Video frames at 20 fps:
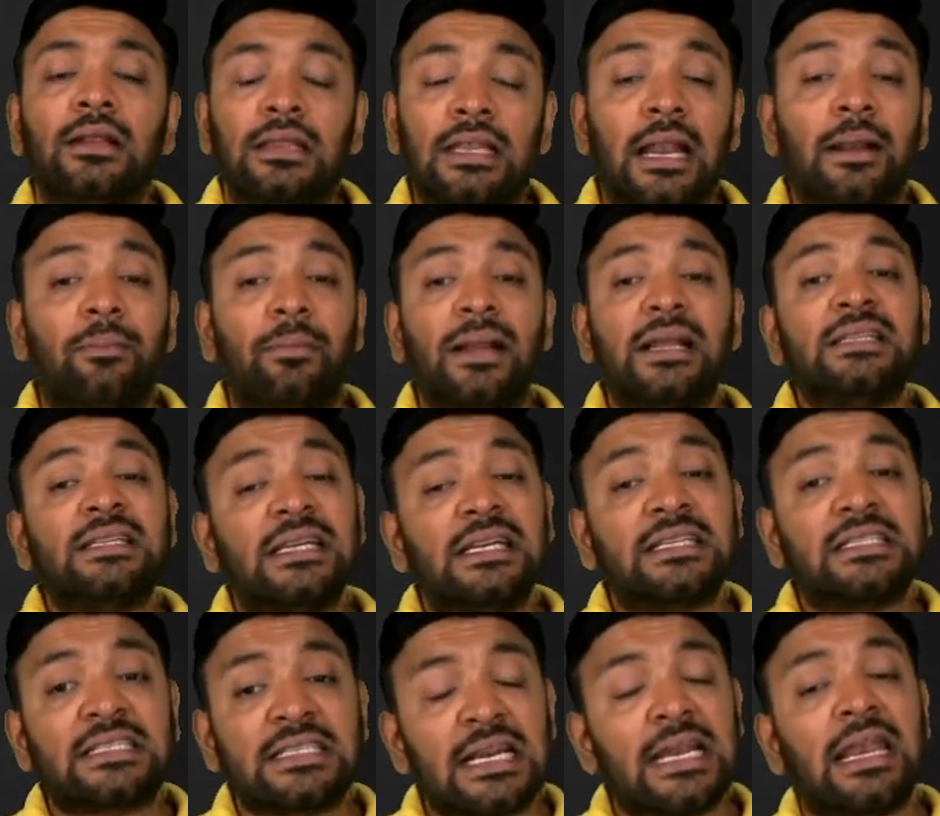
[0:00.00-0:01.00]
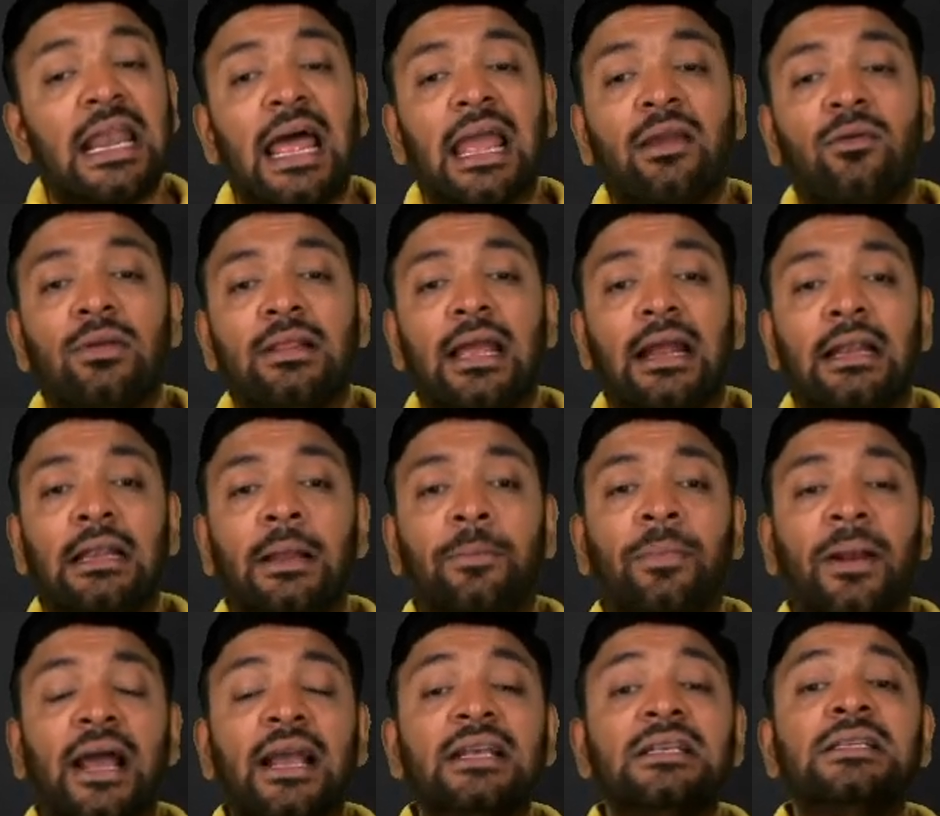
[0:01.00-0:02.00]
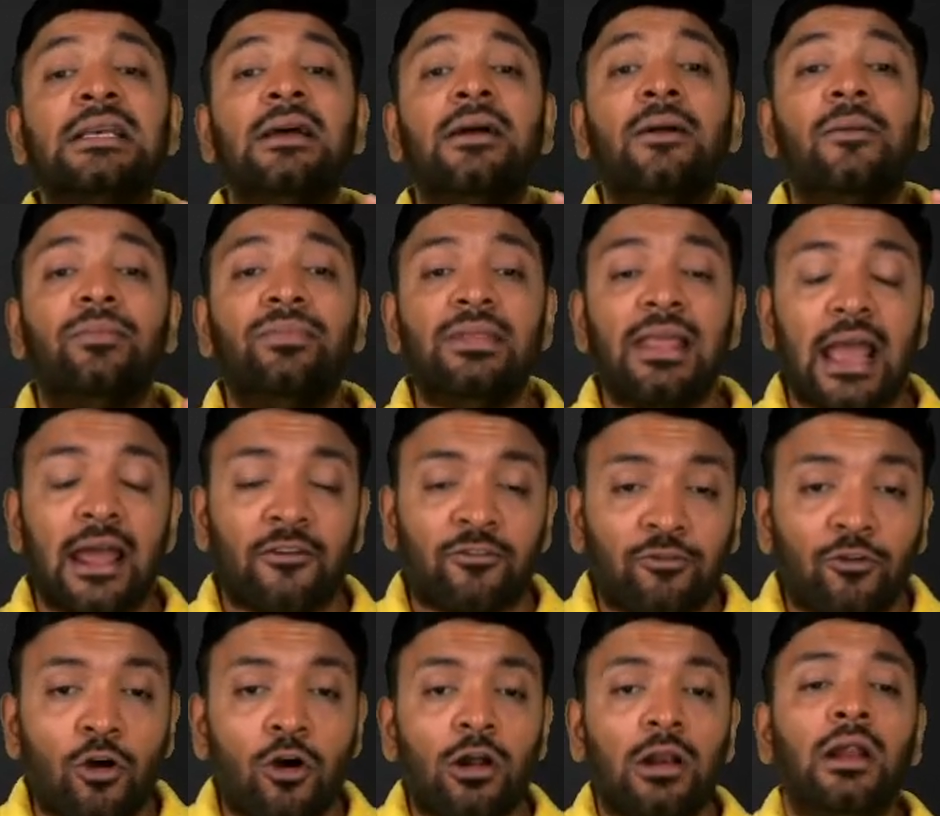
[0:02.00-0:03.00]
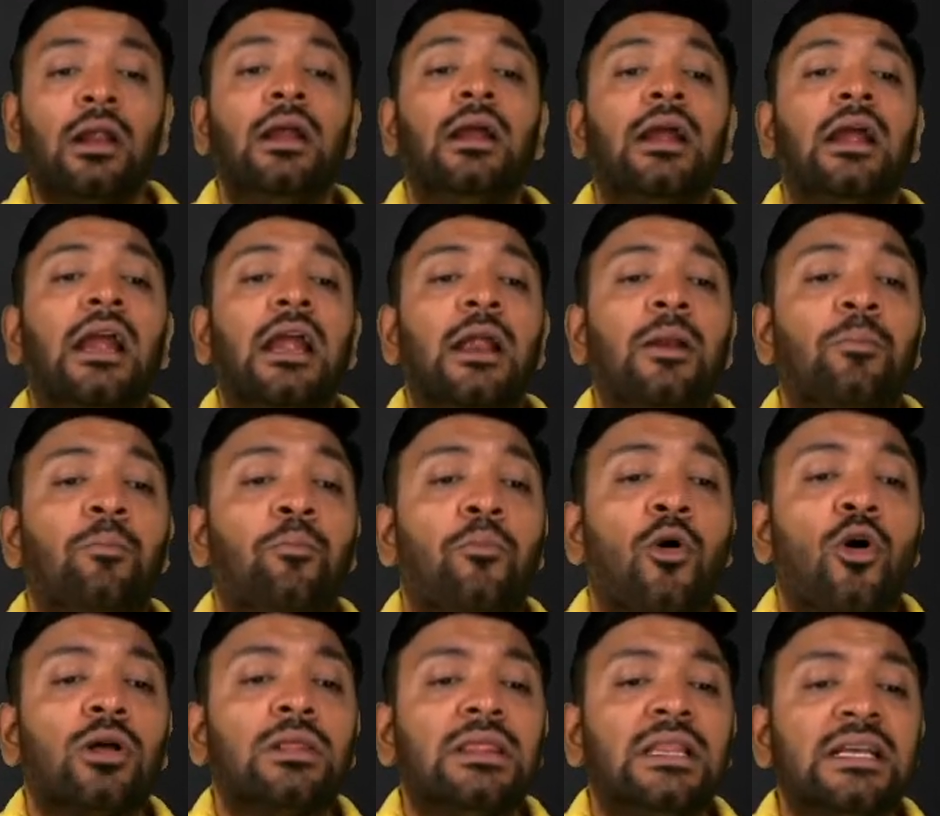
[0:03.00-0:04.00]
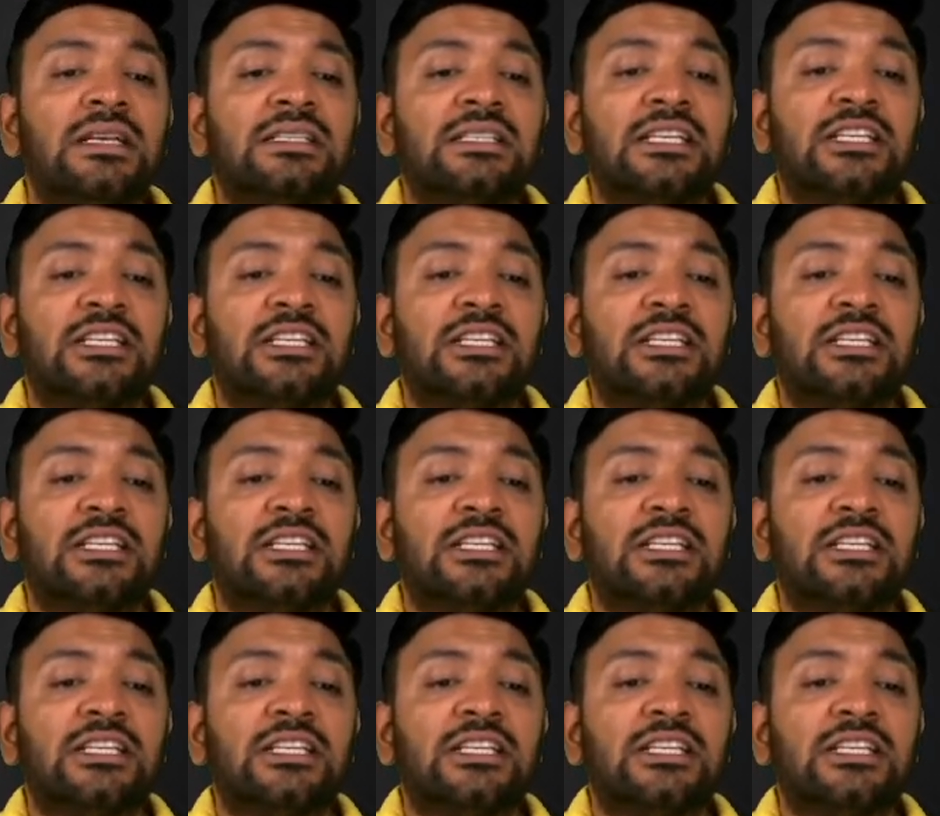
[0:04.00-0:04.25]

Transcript: That means it is still lying with the enterprise. Therefore, in both these